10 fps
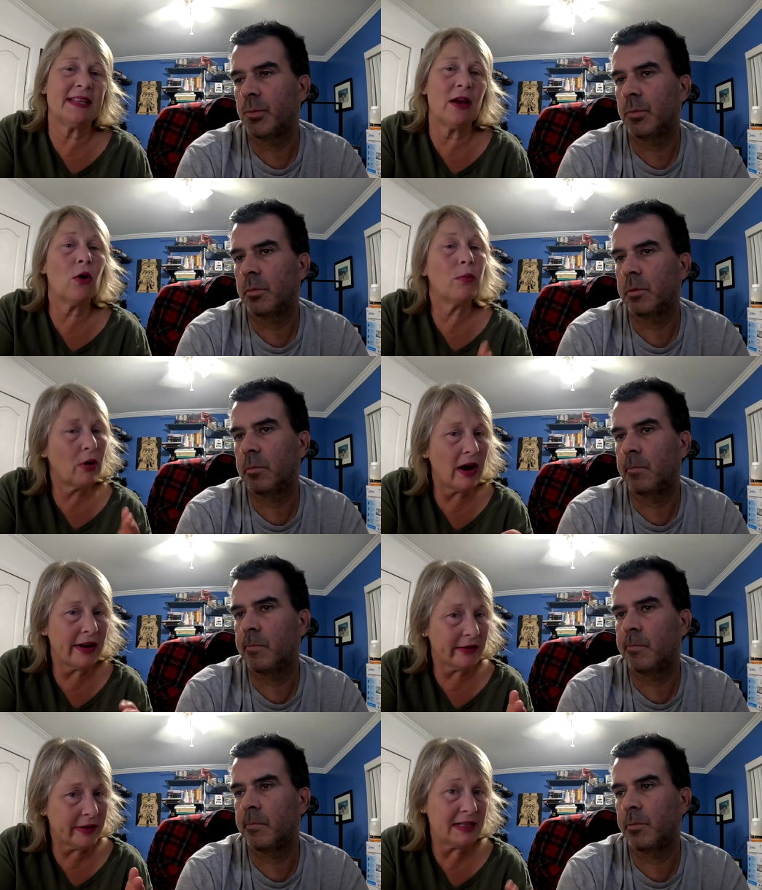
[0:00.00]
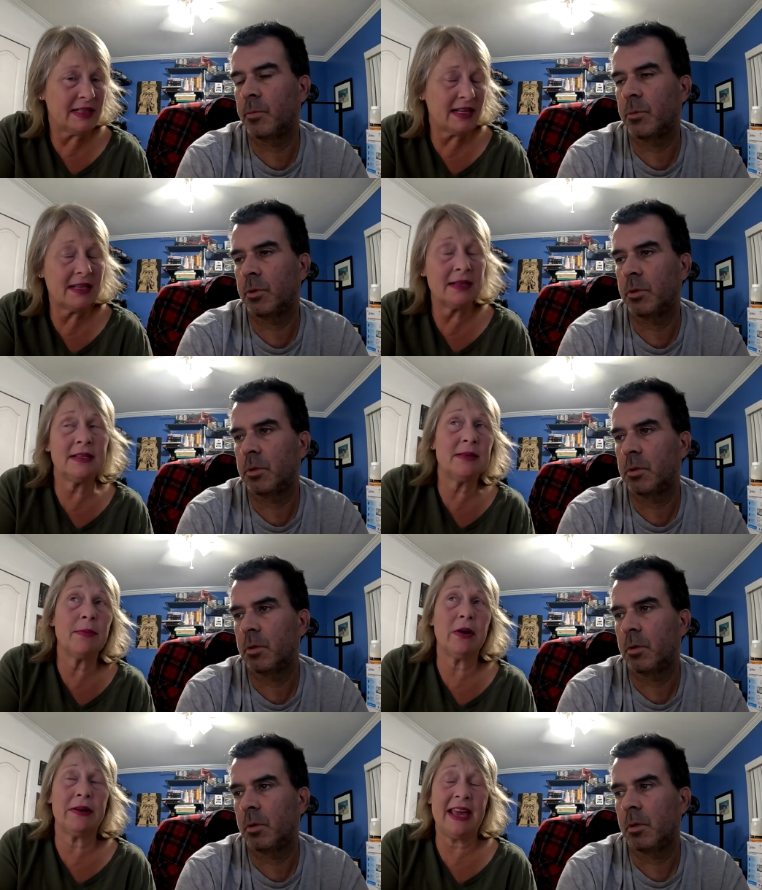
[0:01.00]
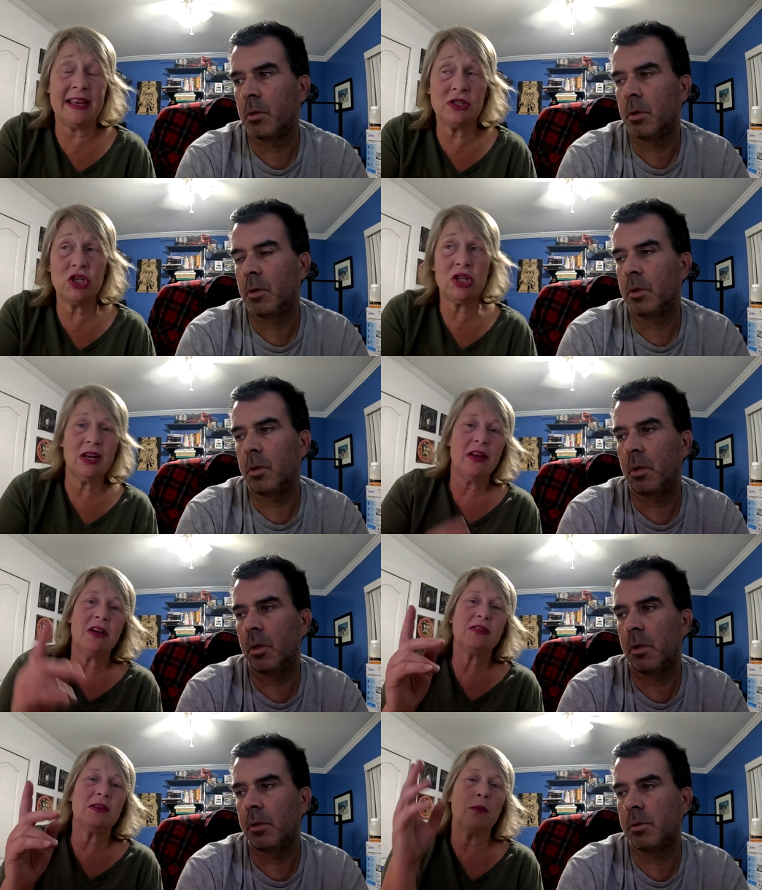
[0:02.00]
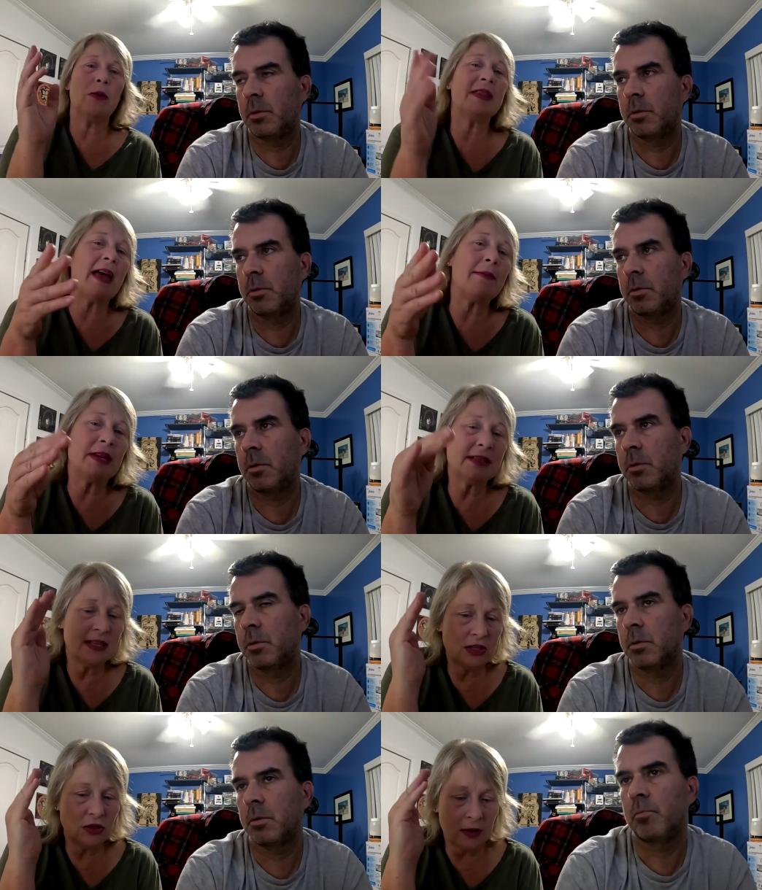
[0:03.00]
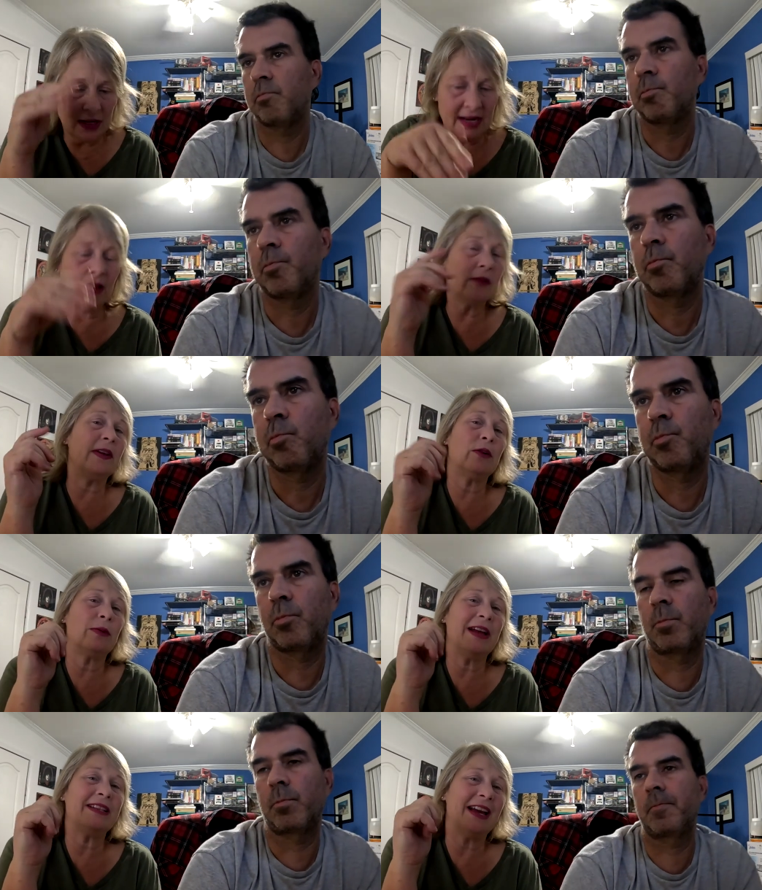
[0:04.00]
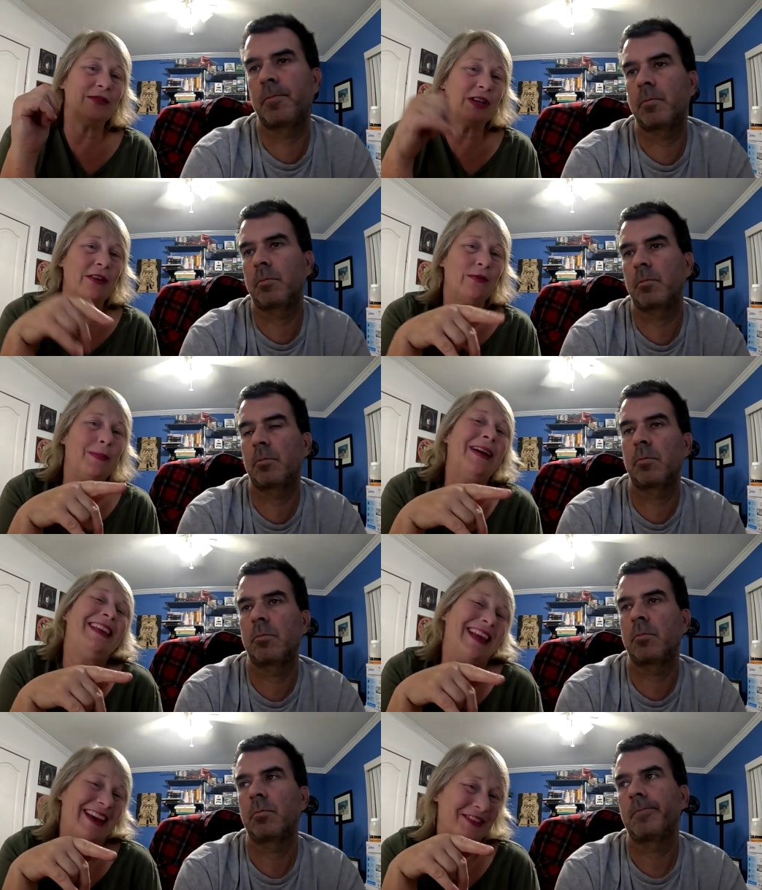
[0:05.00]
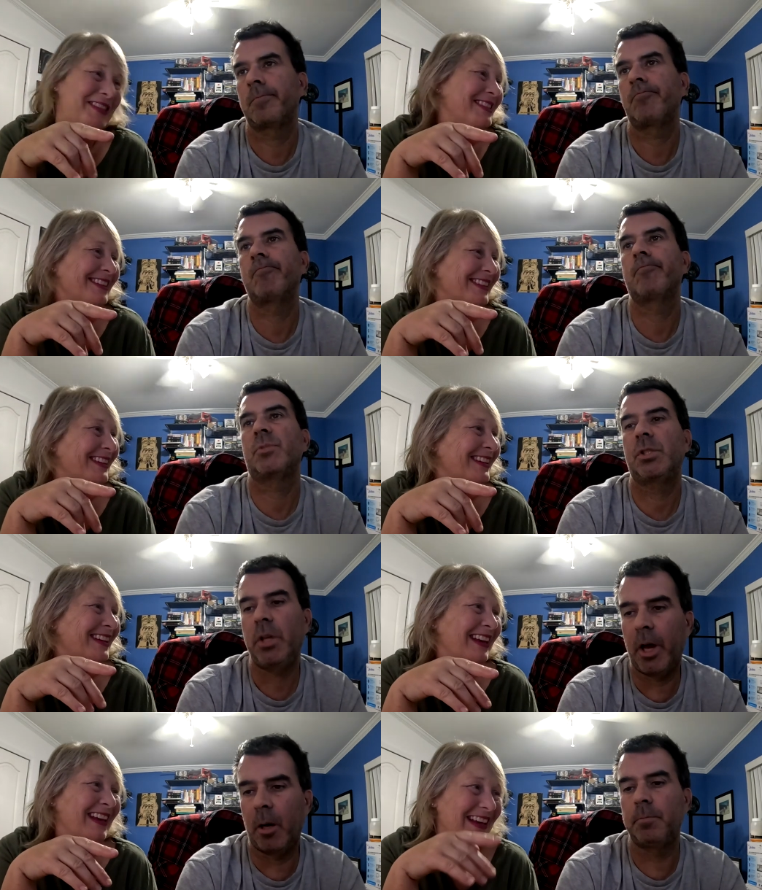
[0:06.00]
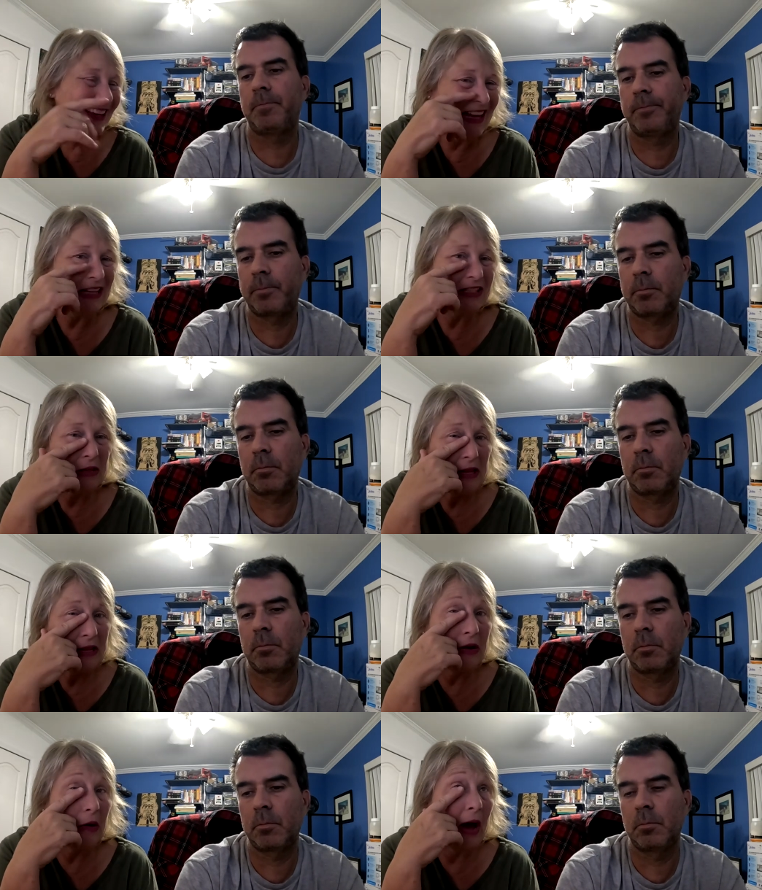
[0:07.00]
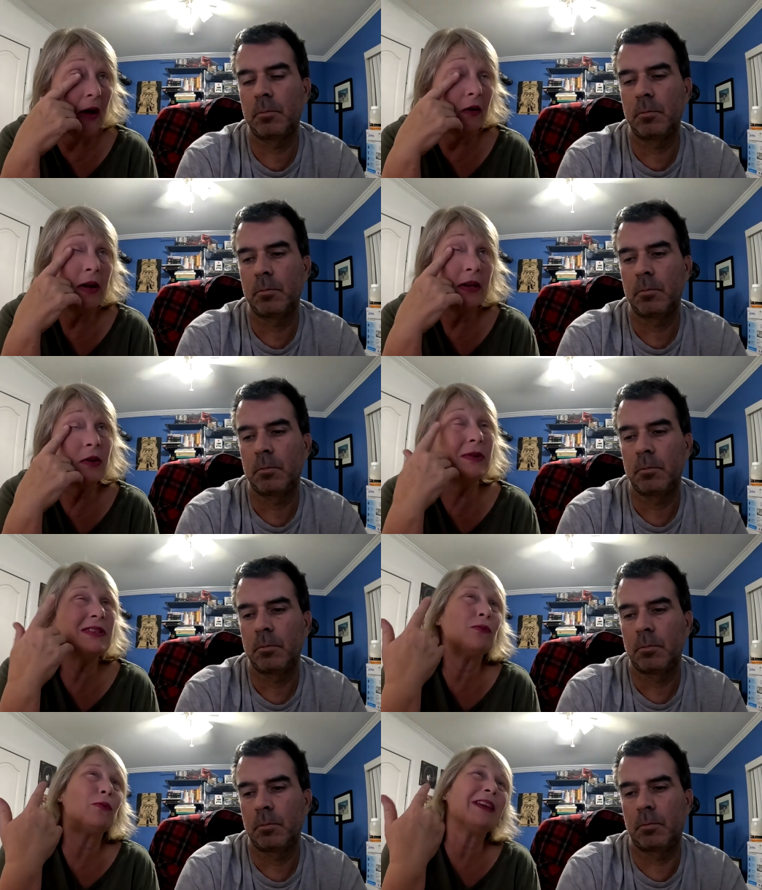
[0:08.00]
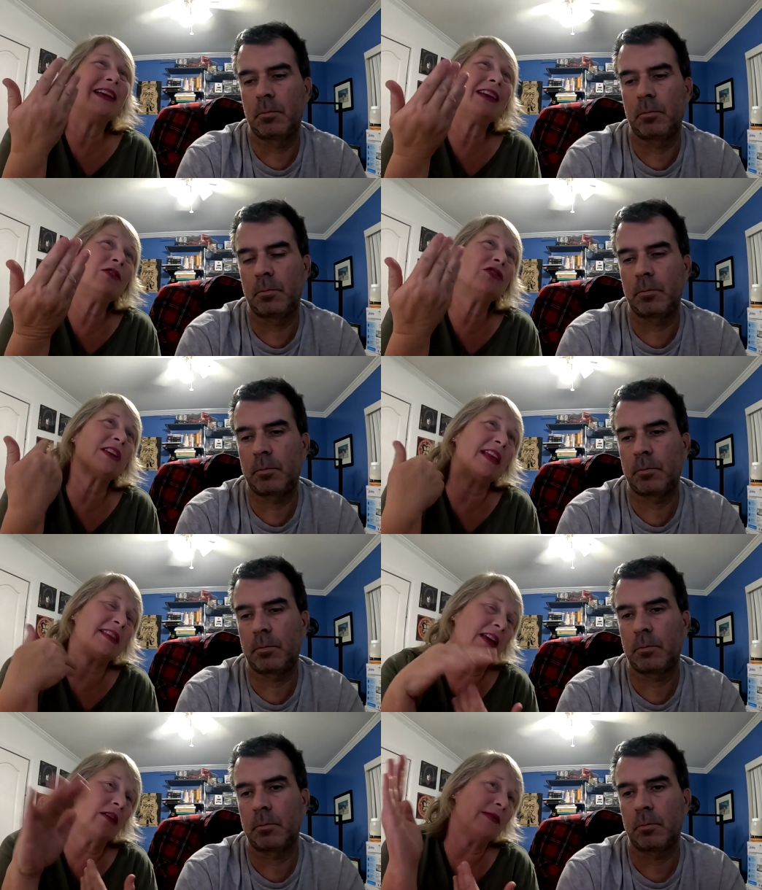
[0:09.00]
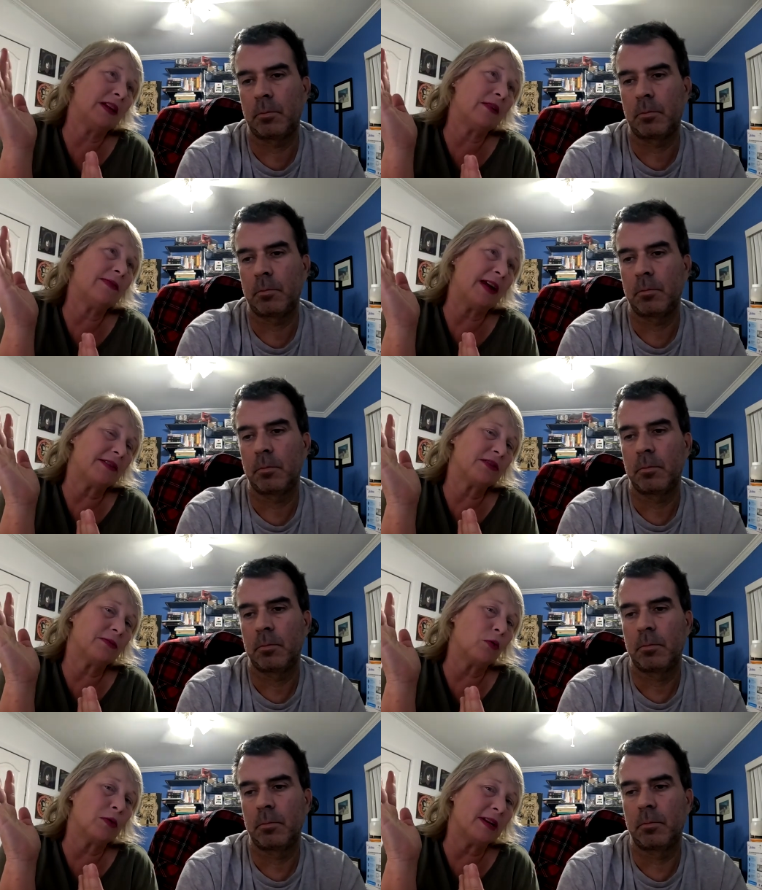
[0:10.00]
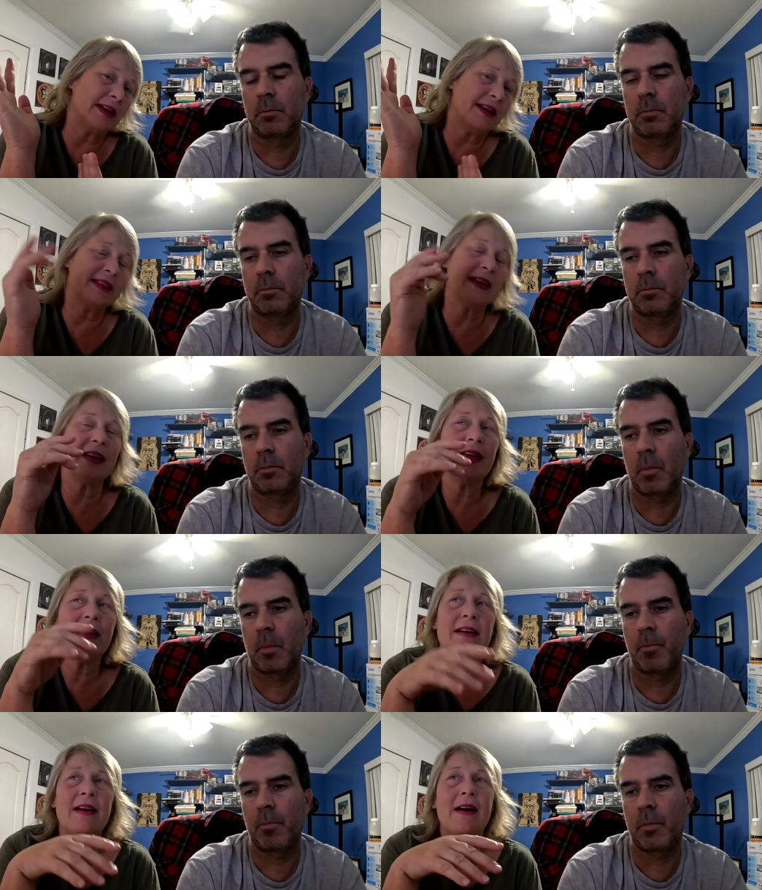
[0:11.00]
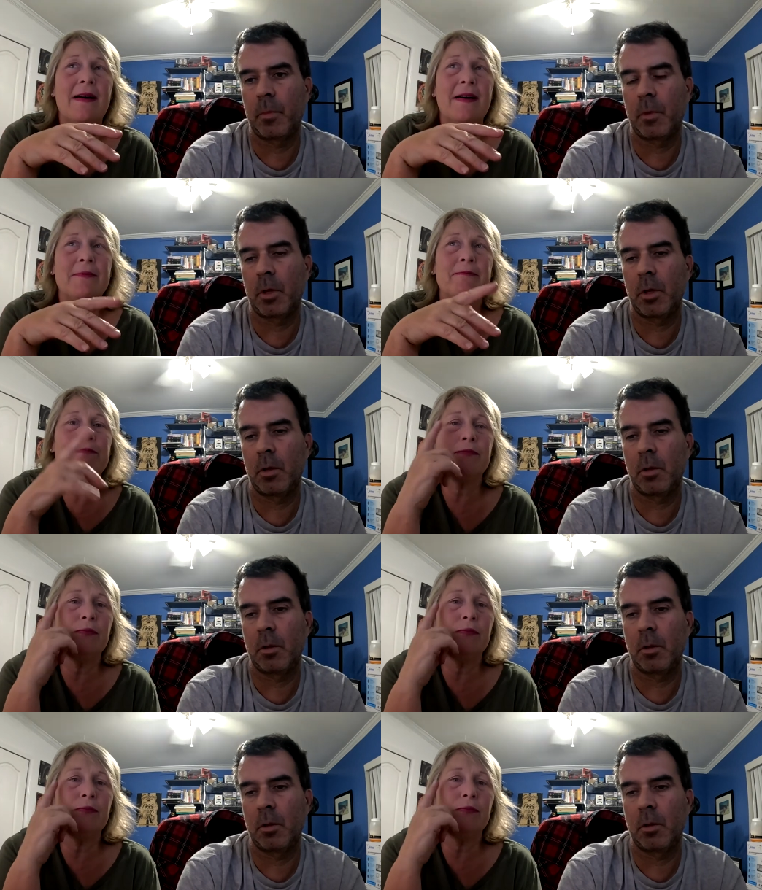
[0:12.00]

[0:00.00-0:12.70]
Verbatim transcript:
Speaker 1: say, oh, priority disembarkation. So what that means is you get an elevator ride down to everybody else. Yeah. And so then you go out. So it wasn't really, you just got the elevator faster more than anything. Um,